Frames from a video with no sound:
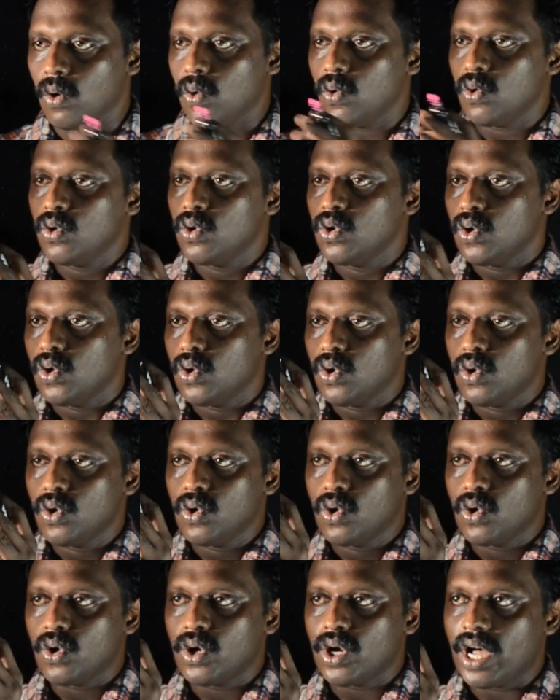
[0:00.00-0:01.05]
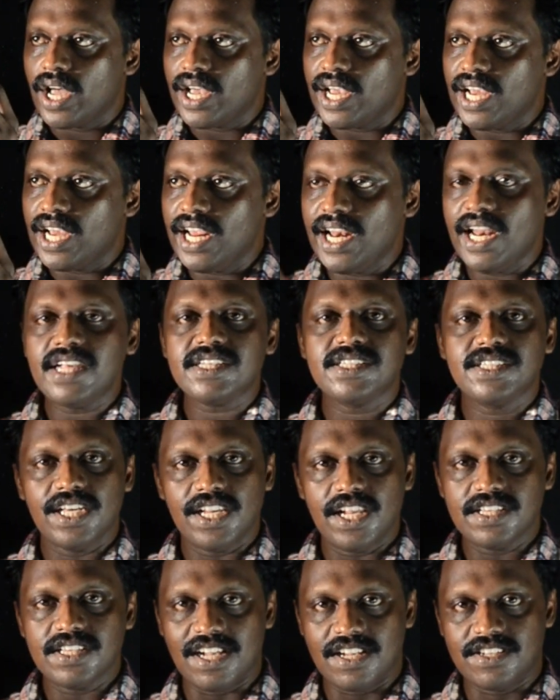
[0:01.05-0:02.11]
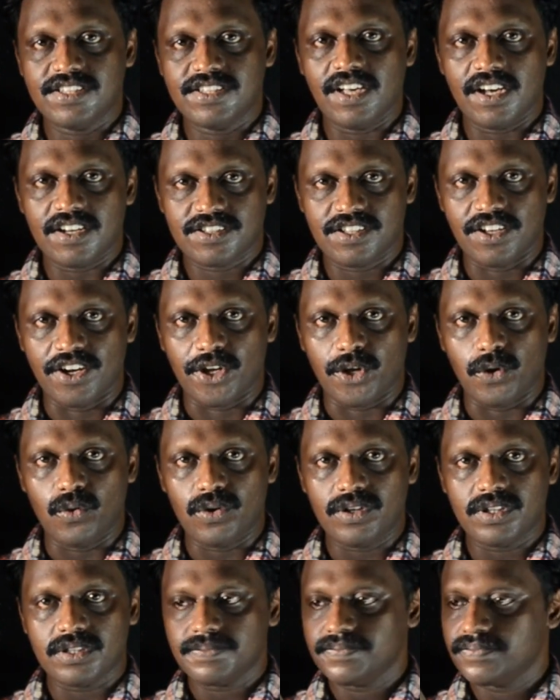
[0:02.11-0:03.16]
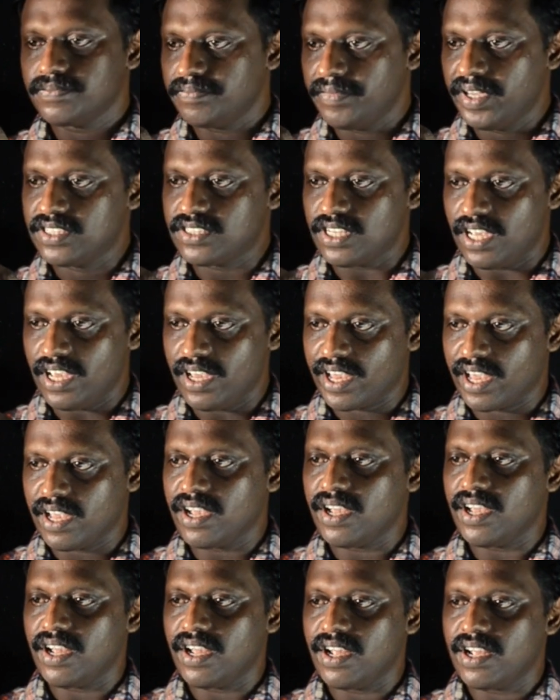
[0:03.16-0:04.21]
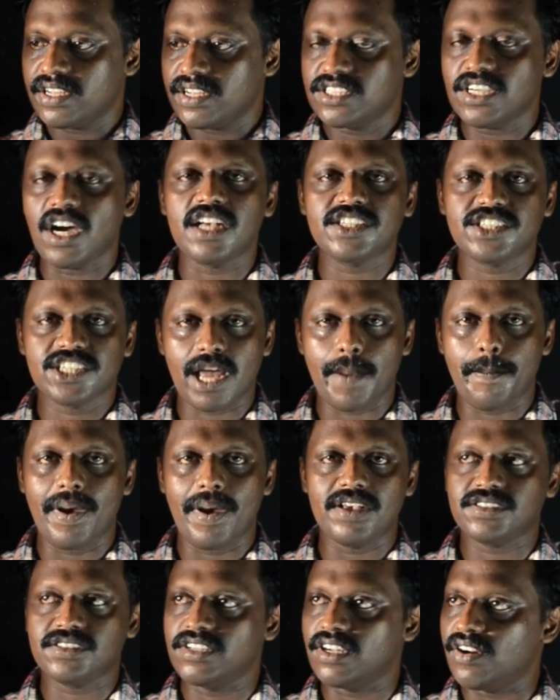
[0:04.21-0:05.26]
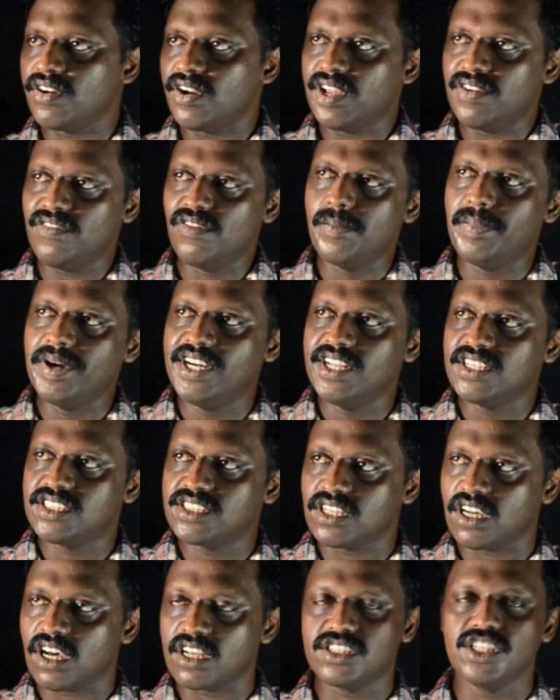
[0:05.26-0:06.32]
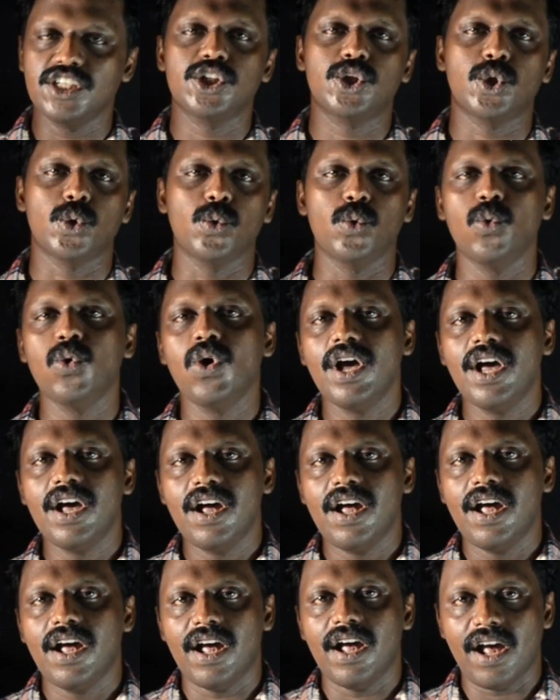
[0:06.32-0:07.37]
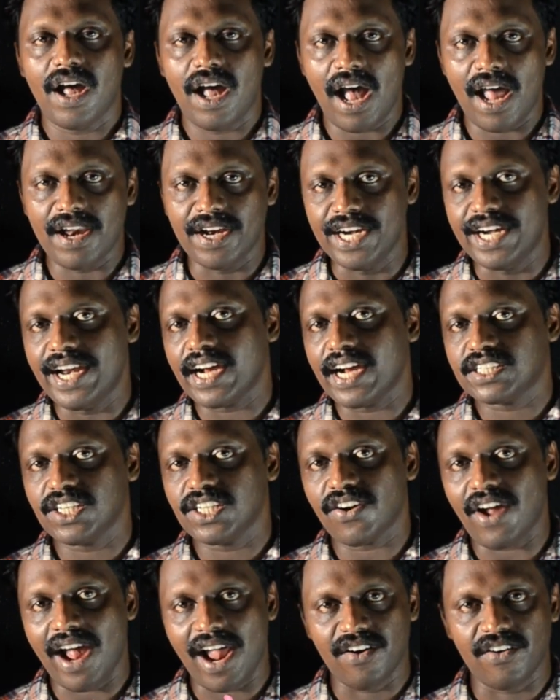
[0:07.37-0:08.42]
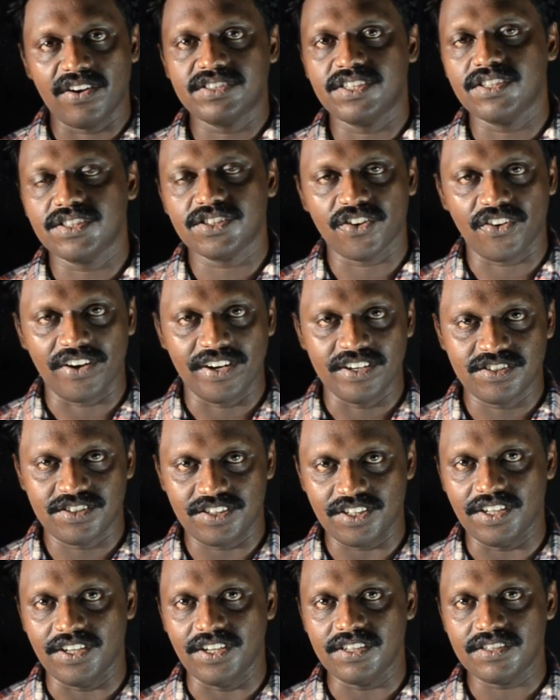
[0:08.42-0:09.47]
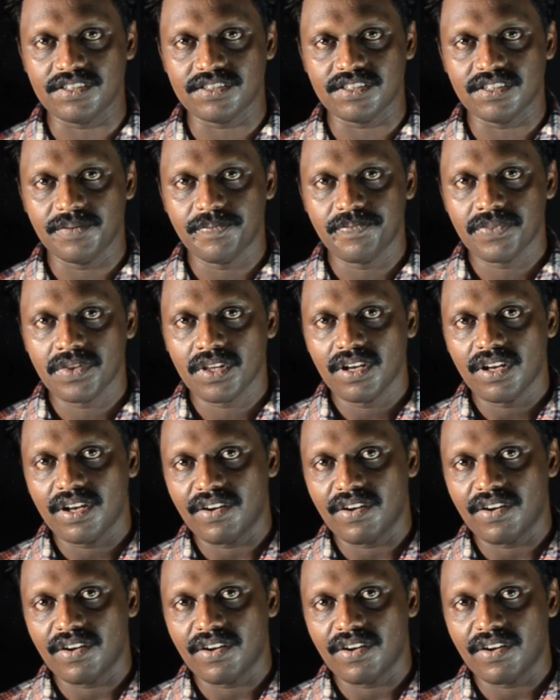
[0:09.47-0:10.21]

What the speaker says: Now in a series LCR circuit, means a charged capacitor will be discharging through an inductor and resistor in series.